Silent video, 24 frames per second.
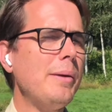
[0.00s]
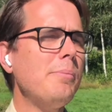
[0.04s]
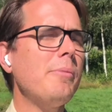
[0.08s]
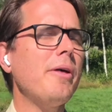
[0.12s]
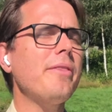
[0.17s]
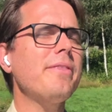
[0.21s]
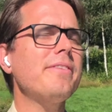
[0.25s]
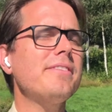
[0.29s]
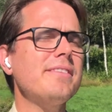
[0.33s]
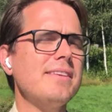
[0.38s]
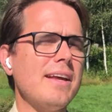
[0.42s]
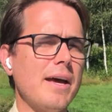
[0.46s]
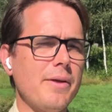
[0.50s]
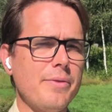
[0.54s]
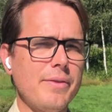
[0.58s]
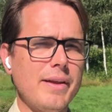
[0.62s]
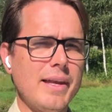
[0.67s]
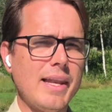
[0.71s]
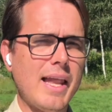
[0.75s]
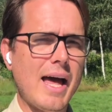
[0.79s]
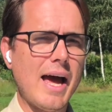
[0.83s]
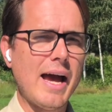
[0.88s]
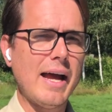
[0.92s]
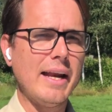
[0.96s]
months down the
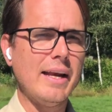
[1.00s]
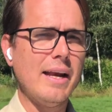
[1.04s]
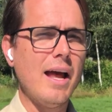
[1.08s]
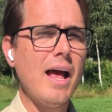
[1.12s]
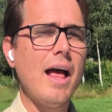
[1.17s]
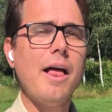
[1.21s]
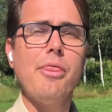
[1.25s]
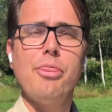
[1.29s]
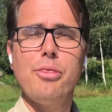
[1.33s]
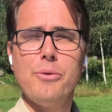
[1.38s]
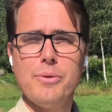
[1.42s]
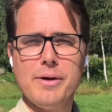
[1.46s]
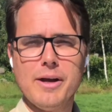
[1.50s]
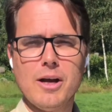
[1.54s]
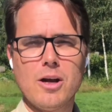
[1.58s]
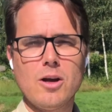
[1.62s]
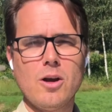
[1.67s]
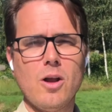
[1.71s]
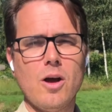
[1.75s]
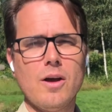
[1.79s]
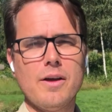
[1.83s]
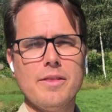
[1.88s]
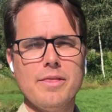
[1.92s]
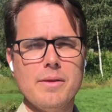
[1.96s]
line at 3
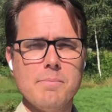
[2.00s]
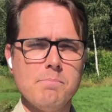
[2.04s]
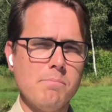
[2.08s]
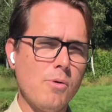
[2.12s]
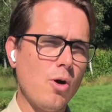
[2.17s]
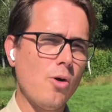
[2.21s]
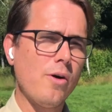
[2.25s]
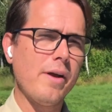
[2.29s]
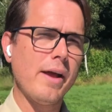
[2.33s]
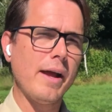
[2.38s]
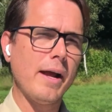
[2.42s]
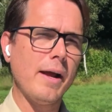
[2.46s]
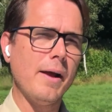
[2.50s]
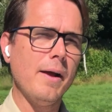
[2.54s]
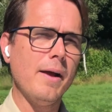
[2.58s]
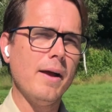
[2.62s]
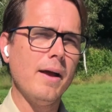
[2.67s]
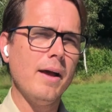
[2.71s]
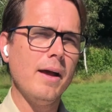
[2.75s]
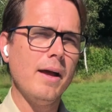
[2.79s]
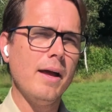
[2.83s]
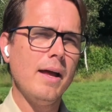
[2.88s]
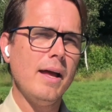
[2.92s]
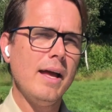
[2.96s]
o'clock in the morning,
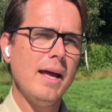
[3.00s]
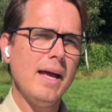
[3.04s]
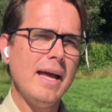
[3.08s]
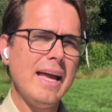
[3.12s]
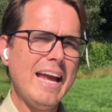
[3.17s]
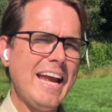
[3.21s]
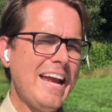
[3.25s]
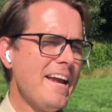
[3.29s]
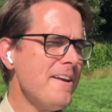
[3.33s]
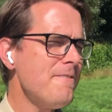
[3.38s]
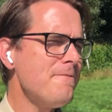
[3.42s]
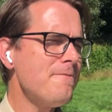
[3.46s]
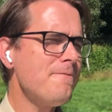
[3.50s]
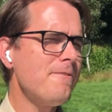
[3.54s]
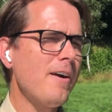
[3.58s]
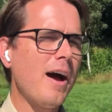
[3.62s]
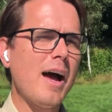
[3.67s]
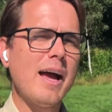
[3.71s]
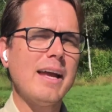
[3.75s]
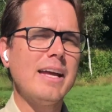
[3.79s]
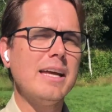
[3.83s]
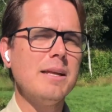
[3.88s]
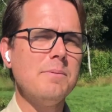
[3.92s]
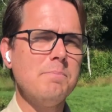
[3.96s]
if I
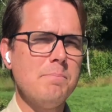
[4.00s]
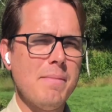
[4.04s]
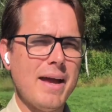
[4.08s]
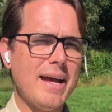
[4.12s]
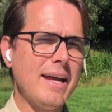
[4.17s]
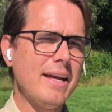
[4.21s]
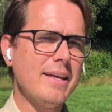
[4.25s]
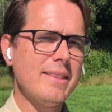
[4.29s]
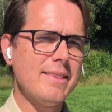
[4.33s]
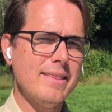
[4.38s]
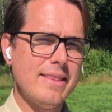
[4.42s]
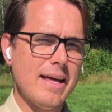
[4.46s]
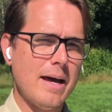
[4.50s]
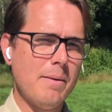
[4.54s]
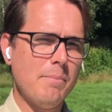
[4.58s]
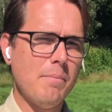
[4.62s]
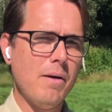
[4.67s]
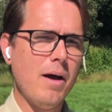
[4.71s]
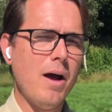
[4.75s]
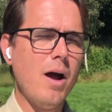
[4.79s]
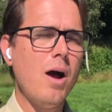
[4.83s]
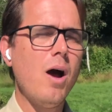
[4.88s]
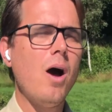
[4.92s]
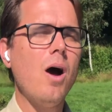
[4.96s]
can make them
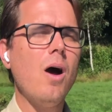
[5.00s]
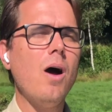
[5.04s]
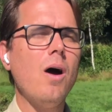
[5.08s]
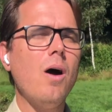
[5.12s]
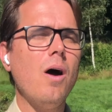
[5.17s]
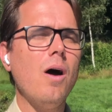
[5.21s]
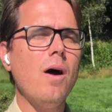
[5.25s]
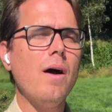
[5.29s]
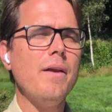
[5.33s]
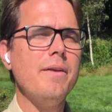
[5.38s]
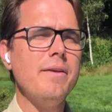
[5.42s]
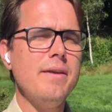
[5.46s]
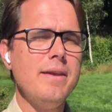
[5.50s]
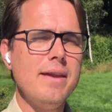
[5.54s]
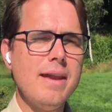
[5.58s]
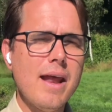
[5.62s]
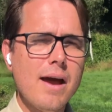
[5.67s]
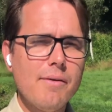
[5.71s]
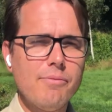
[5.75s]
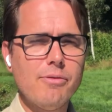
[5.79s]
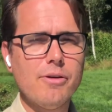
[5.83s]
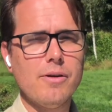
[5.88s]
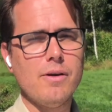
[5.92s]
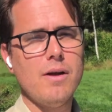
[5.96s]

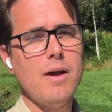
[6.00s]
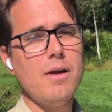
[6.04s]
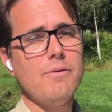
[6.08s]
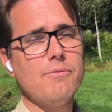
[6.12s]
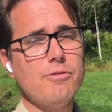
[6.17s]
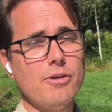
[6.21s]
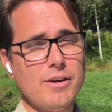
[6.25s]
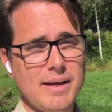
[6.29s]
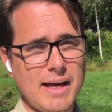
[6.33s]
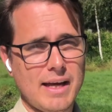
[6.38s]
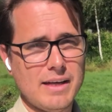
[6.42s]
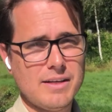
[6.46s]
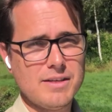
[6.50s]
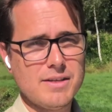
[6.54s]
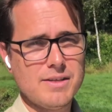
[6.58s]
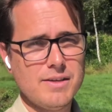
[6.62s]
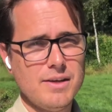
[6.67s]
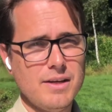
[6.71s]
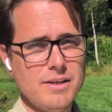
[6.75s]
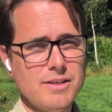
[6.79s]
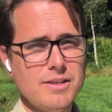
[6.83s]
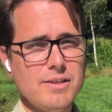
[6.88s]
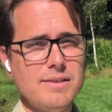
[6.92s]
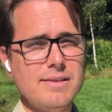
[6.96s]
never forget
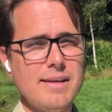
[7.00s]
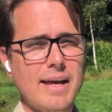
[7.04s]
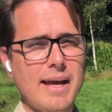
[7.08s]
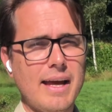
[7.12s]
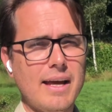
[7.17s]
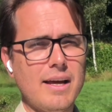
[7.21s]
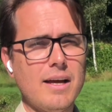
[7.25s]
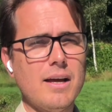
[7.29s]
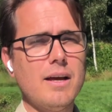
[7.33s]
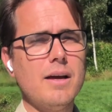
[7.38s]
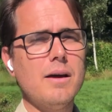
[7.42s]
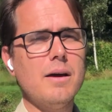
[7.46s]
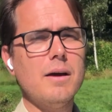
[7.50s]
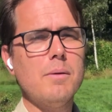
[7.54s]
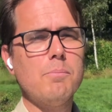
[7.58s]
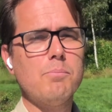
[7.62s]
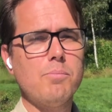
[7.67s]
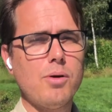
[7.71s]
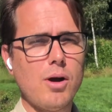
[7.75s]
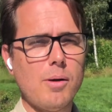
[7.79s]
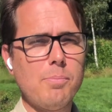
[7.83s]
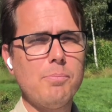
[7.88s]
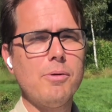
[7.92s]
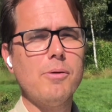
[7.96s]
to take
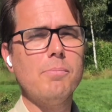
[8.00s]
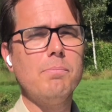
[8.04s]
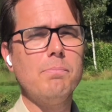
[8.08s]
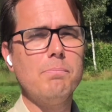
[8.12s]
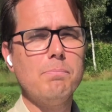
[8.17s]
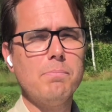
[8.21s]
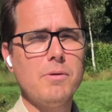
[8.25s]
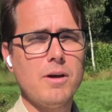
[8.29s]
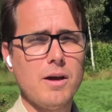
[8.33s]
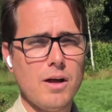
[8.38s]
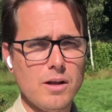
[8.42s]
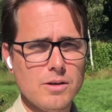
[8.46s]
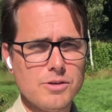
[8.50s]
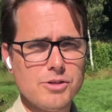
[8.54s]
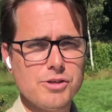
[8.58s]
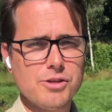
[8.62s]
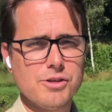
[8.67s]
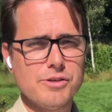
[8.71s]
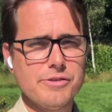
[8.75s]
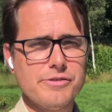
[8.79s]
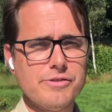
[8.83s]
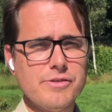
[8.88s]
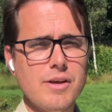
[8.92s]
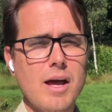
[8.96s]
proper
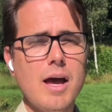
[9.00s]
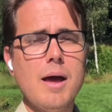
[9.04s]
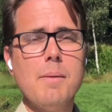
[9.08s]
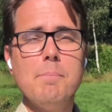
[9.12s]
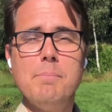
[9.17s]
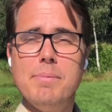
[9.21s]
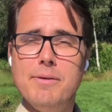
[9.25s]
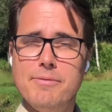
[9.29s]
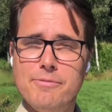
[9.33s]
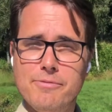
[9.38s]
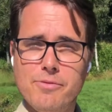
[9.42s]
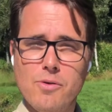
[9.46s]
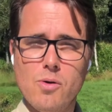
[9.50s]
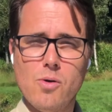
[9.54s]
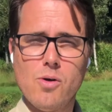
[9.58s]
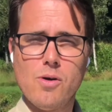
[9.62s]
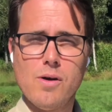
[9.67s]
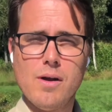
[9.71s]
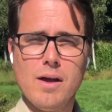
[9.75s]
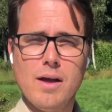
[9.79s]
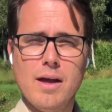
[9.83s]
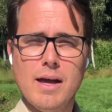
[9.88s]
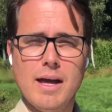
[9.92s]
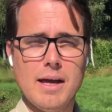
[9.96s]
cultures before
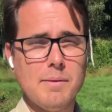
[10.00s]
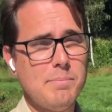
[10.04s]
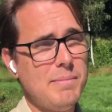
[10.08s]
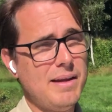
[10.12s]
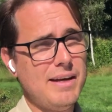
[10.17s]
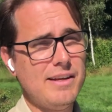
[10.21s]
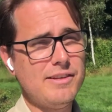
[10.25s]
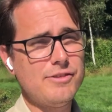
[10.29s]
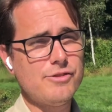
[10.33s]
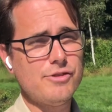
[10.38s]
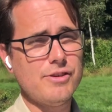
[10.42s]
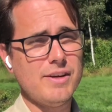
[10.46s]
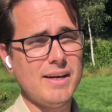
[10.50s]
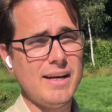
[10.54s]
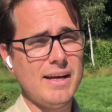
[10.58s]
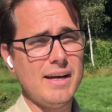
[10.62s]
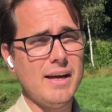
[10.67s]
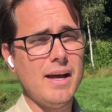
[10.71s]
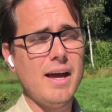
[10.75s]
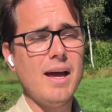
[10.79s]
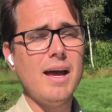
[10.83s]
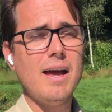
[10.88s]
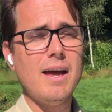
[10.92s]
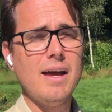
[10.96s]
administering
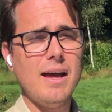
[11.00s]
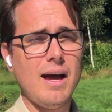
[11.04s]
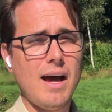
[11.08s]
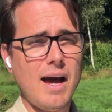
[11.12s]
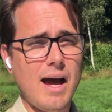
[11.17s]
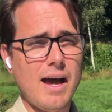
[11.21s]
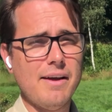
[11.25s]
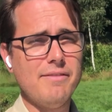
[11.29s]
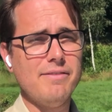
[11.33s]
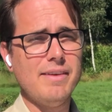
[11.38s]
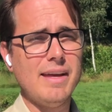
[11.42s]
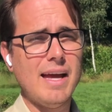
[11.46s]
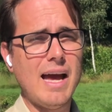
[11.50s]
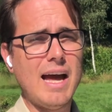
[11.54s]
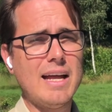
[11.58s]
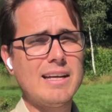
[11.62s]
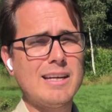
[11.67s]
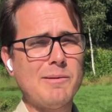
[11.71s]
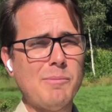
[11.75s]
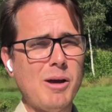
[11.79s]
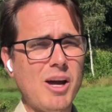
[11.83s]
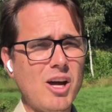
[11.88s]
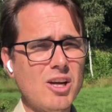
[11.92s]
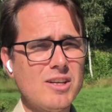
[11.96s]
IV
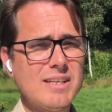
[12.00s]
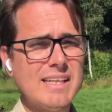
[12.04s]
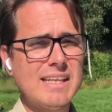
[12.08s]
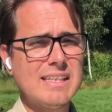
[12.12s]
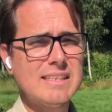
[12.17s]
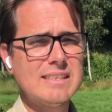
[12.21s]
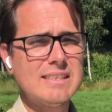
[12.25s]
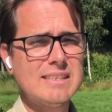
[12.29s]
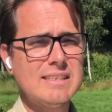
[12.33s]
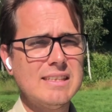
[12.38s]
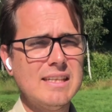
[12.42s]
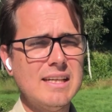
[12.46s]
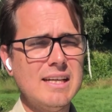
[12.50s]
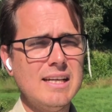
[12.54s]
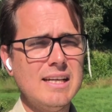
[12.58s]
antibiotics,